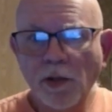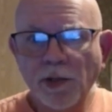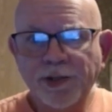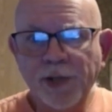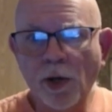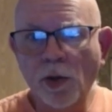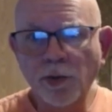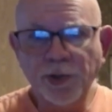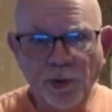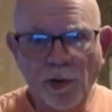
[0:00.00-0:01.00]
so
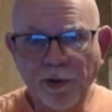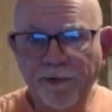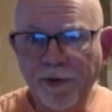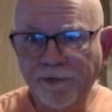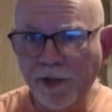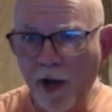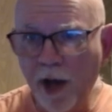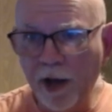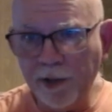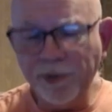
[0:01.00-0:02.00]

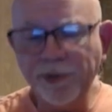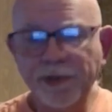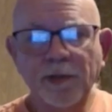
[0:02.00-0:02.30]
$250.